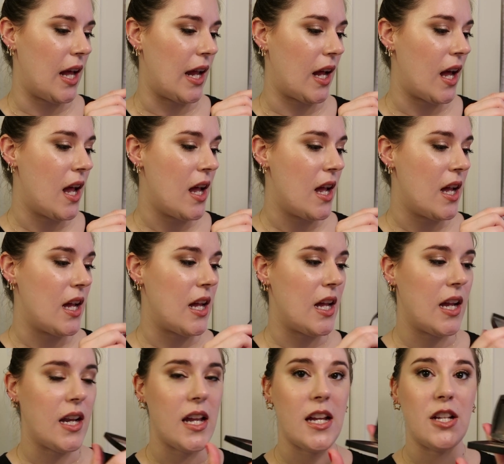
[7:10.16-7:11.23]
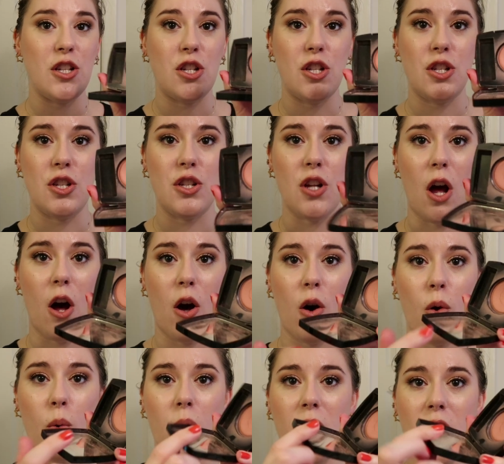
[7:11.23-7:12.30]
Like it is
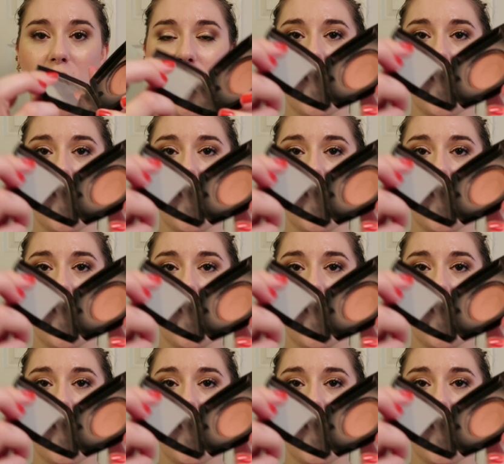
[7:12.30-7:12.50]
so